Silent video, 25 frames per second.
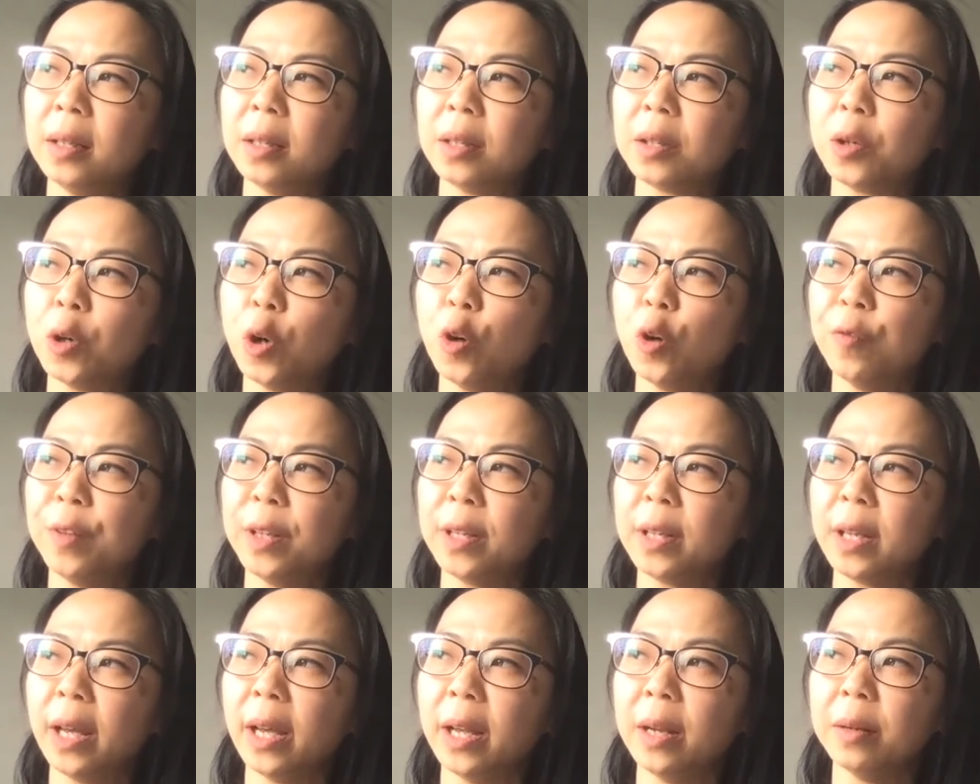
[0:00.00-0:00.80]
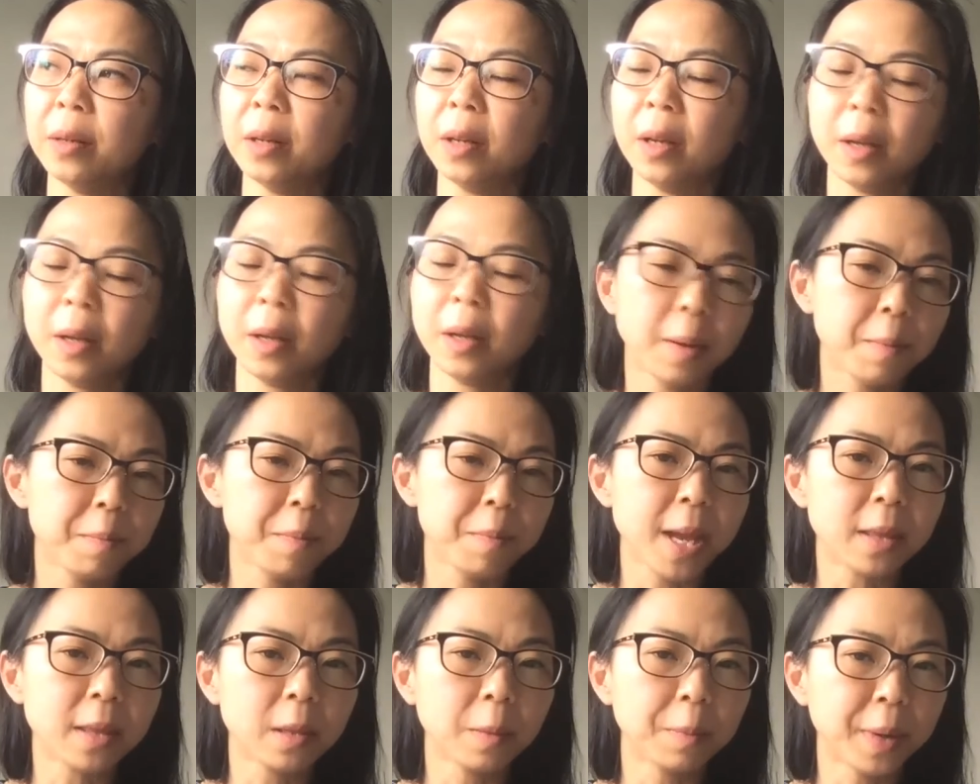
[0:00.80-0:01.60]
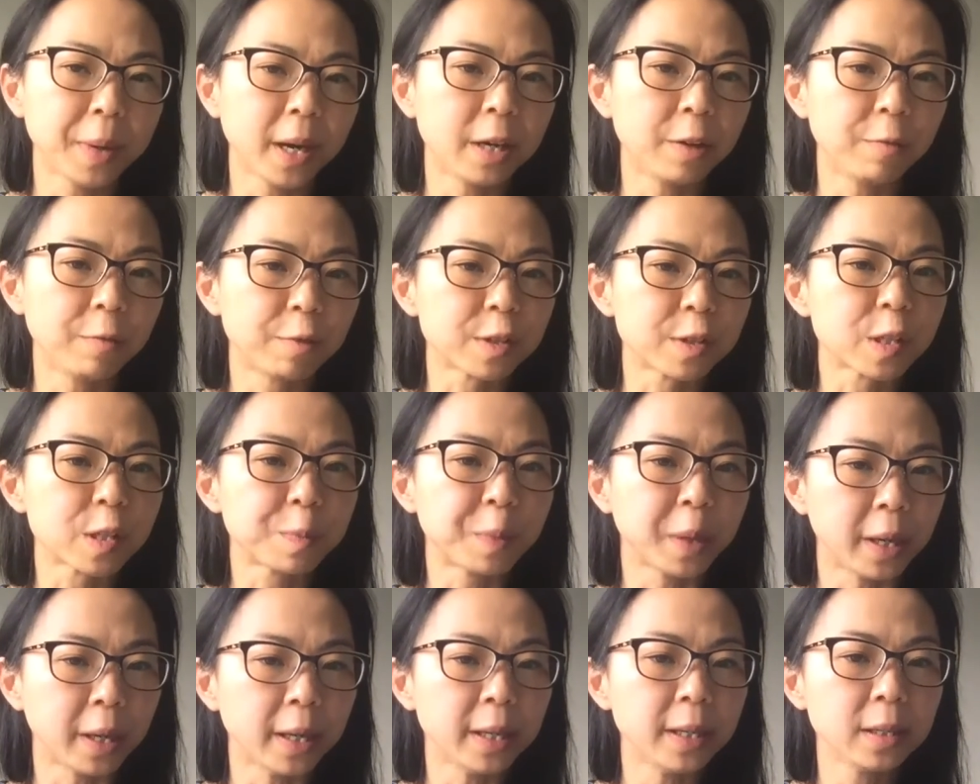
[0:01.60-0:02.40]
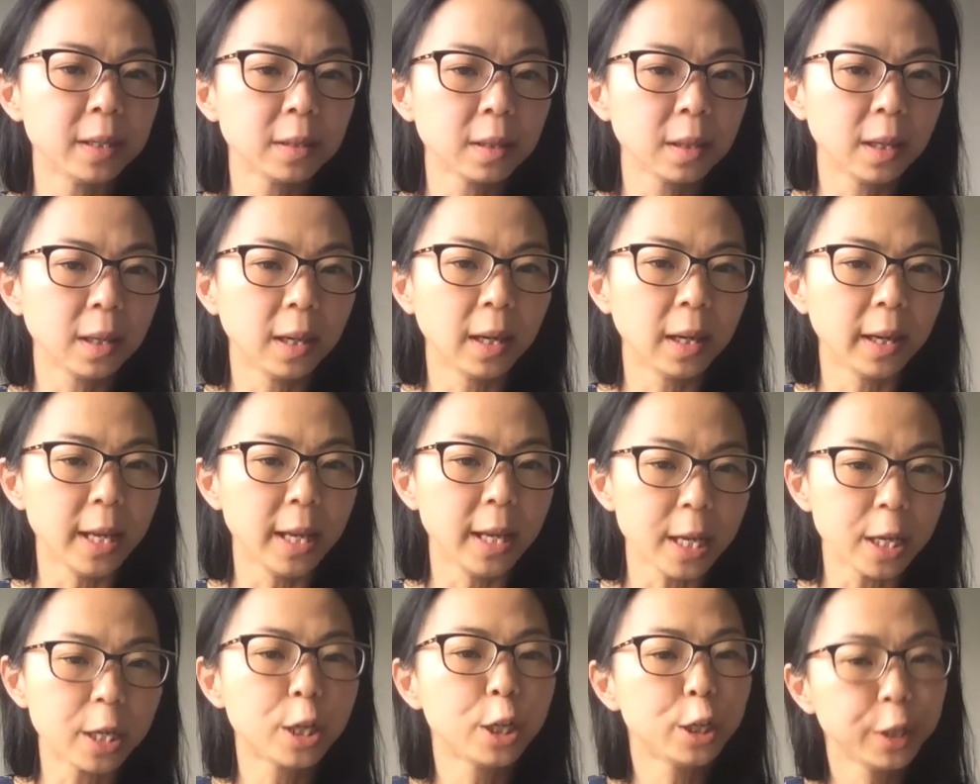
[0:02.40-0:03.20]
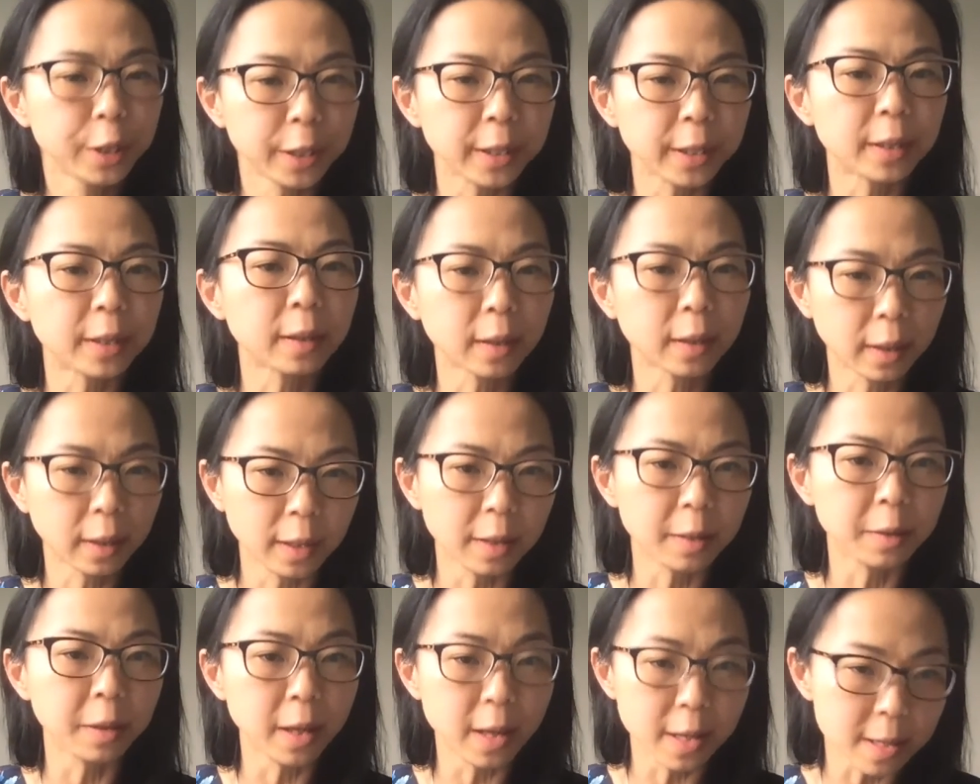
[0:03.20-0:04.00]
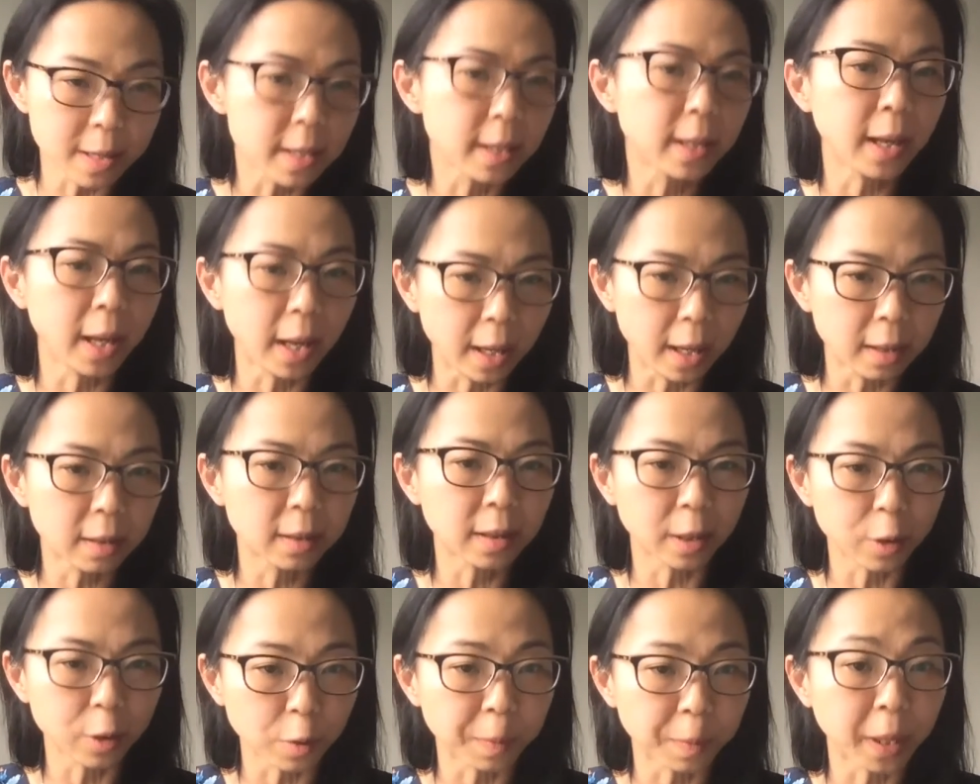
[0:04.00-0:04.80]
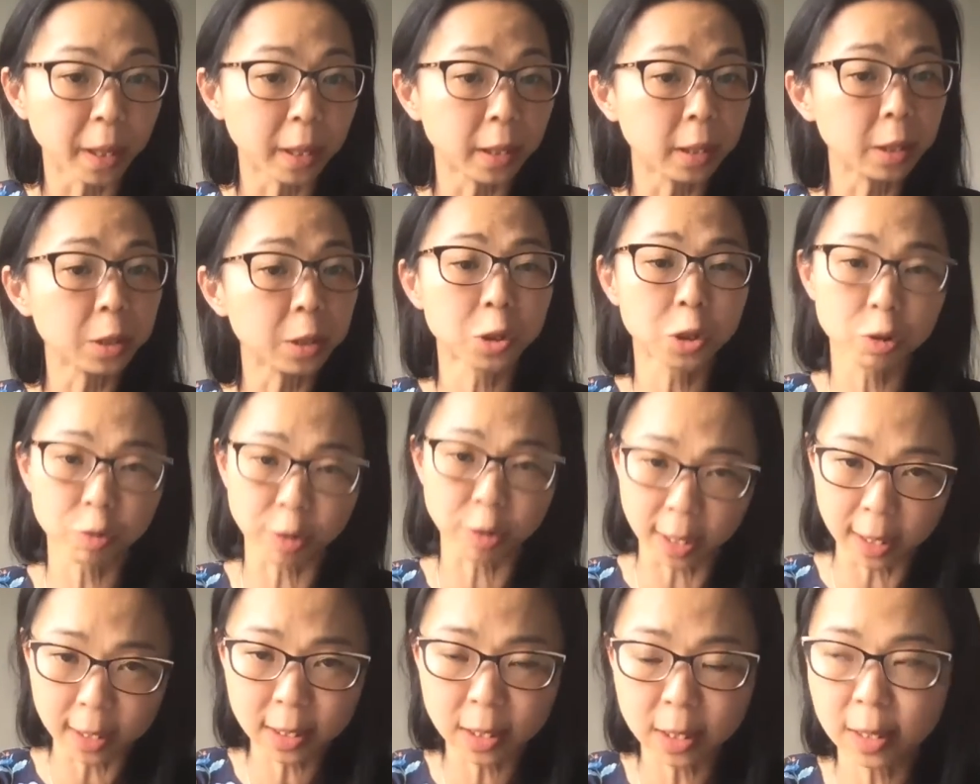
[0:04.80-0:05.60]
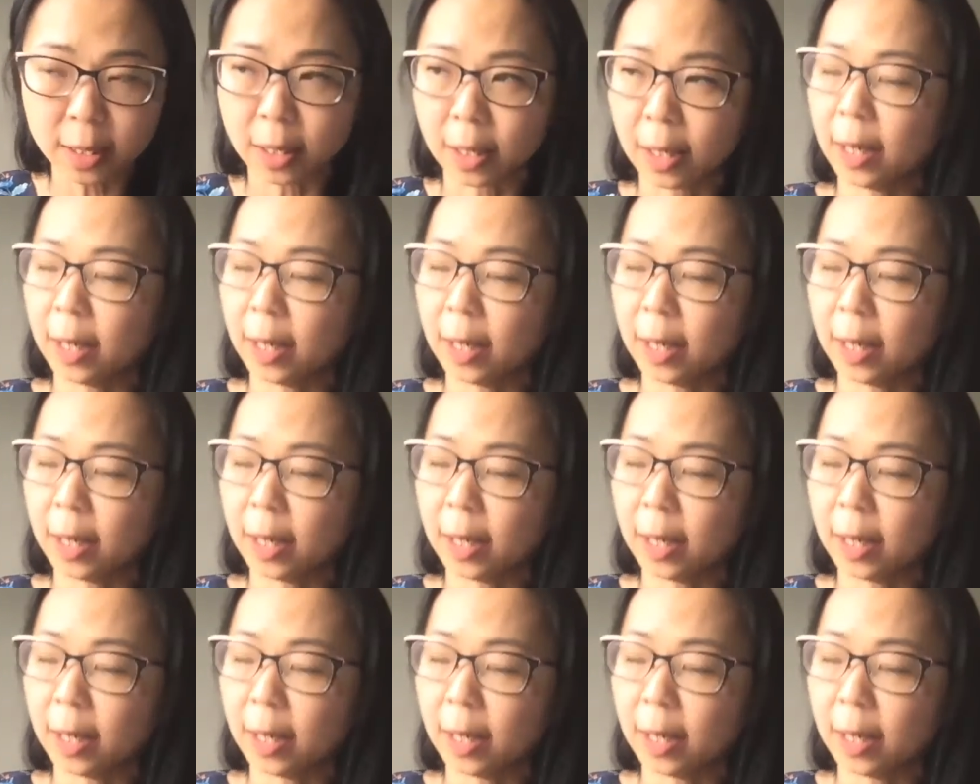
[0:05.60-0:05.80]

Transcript: COVID can make the body respond, it could indicate that your body is stressed.